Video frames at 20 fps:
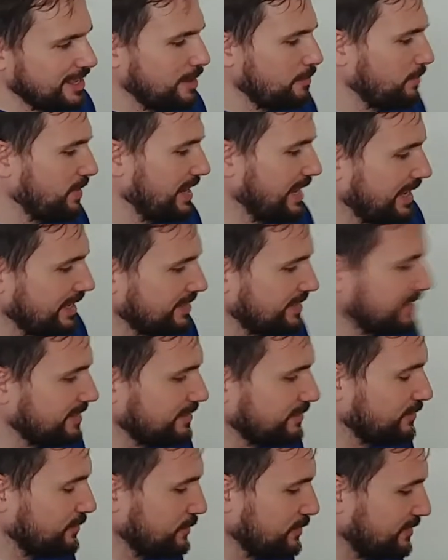plant
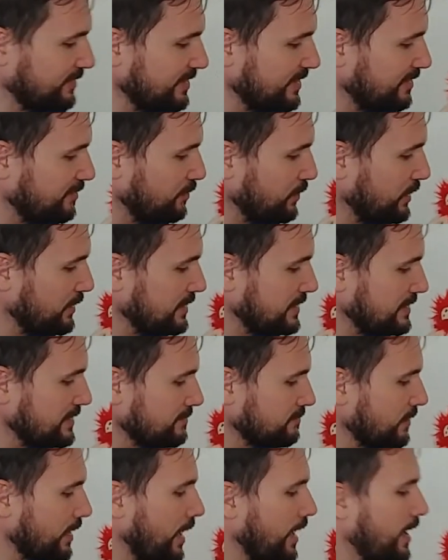that suits these
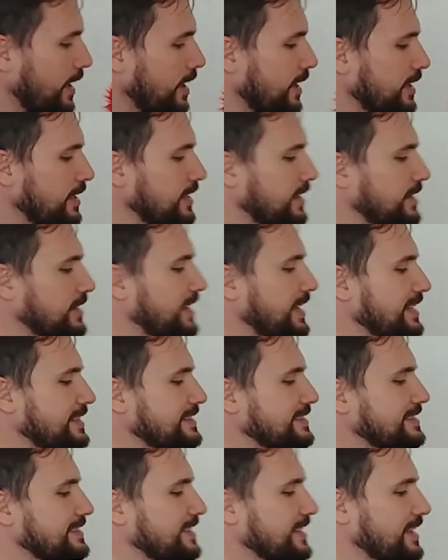pots.
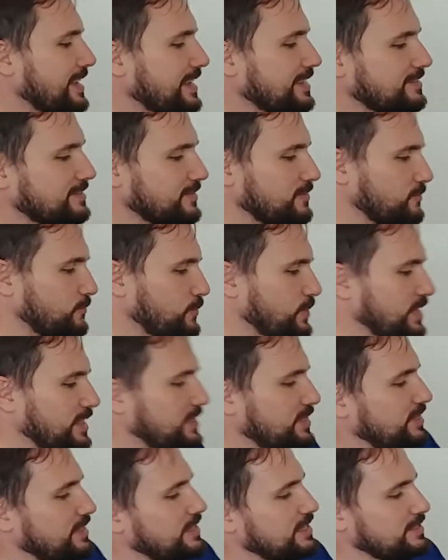Let's start
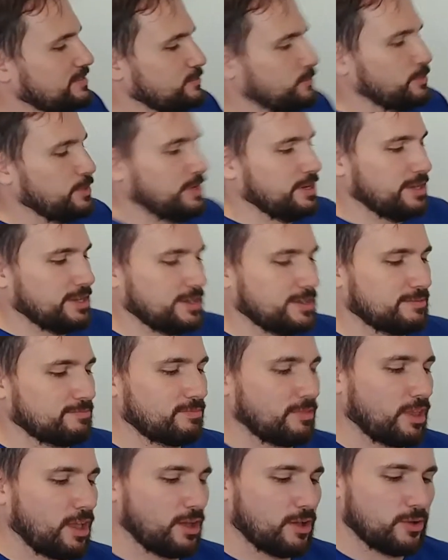with this one.
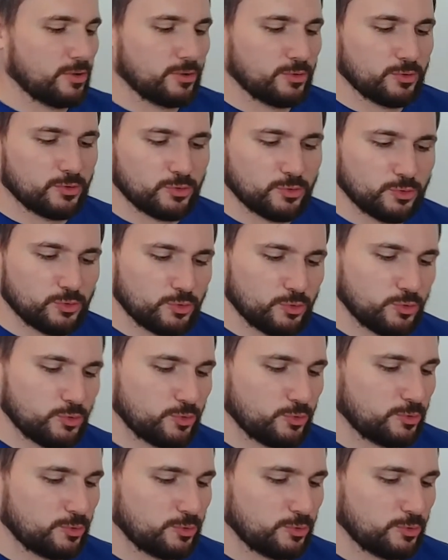Ooh.